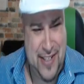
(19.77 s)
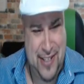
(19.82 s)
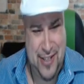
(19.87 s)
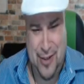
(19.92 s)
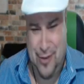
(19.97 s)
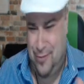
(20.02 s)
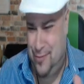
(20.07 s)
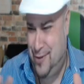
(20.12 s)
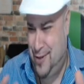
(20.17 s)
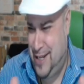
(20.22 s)

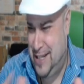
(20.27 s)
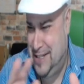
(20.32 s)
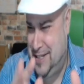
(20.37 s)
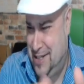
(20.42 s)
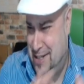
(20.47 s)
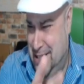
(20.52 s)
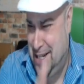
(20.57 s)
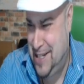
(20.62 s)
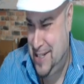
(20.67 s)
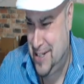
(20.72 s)
So
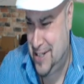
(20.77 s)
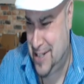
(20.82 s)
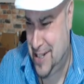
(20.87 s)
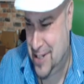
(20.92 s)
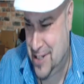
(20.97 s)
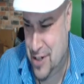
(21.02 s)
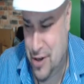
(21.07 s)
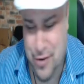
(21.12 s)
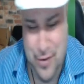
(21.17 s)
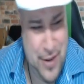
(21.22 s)

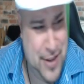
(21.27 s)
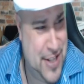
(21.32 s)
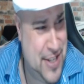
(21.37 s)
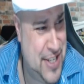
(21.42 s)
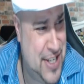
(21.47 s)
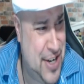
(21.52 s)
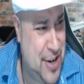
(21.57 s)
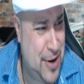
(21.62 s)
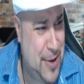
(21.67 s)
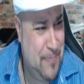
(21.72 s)
let's go to this
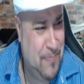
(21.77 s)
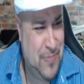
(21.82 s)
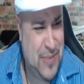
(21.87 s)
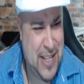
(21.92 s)
here.